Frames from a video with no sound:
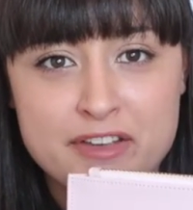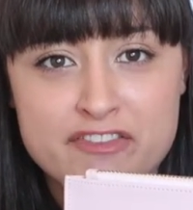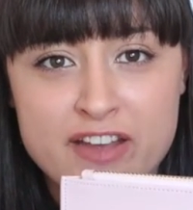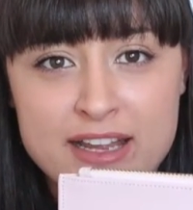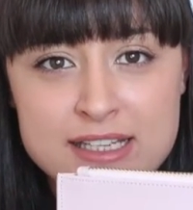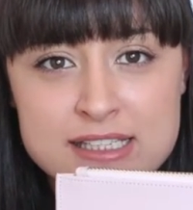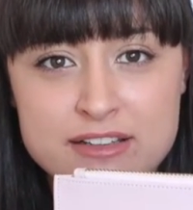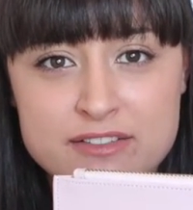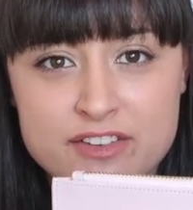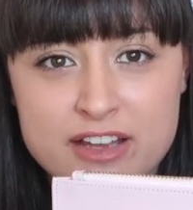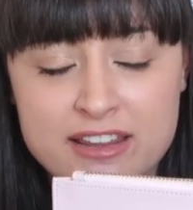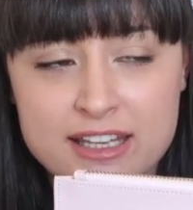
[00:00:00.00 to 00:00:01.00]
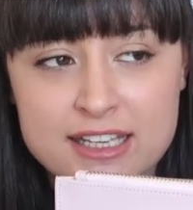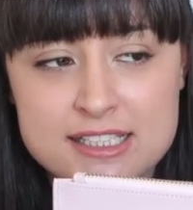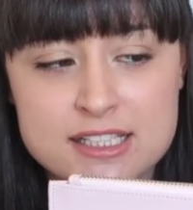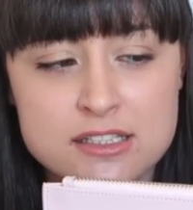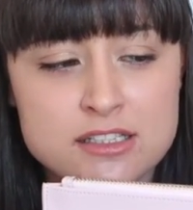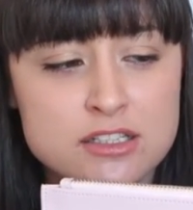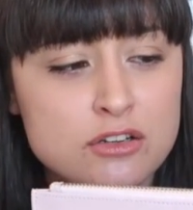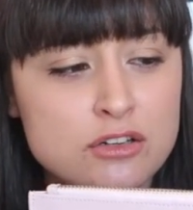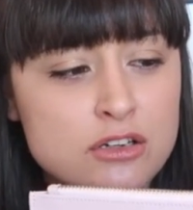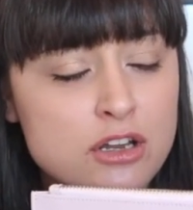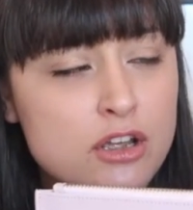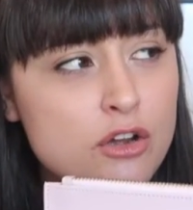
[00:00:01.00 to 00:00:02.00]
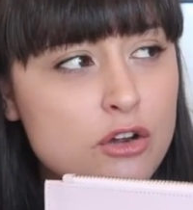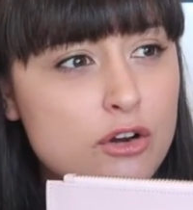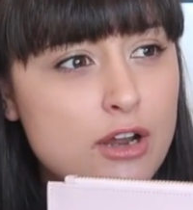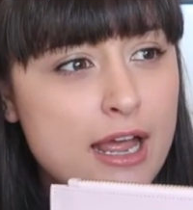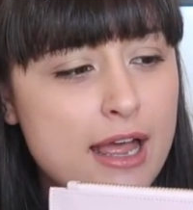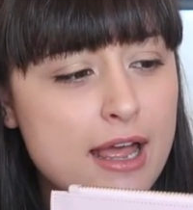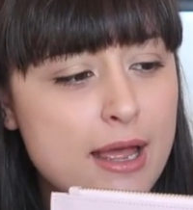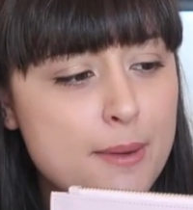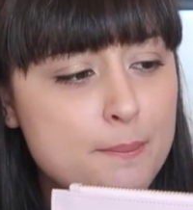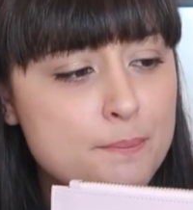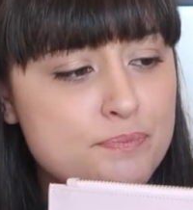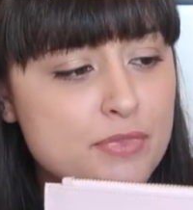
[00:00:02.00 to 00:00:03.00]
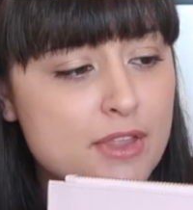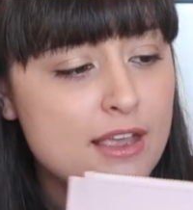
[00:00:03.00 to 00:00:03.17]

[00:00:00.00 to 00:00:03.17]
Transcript: the face of I think it's the sun um,